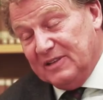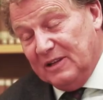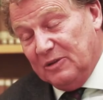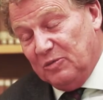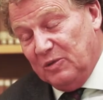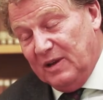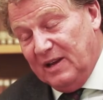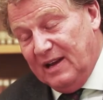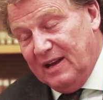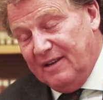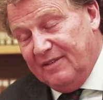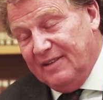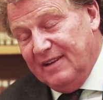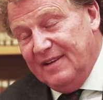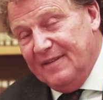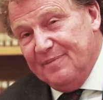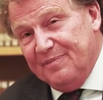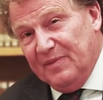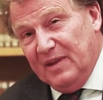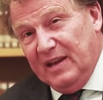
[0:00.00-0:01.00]
that we have
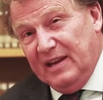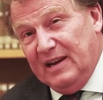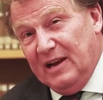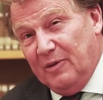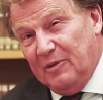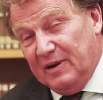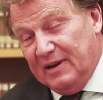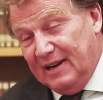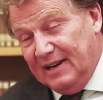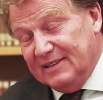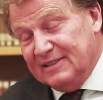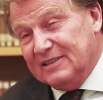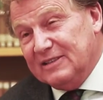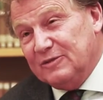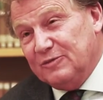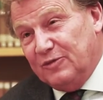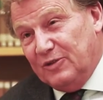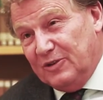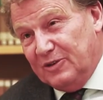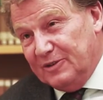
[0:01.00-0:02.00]
in our countries
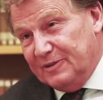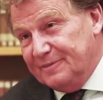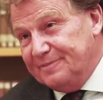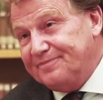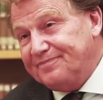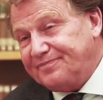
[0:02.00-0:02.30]
for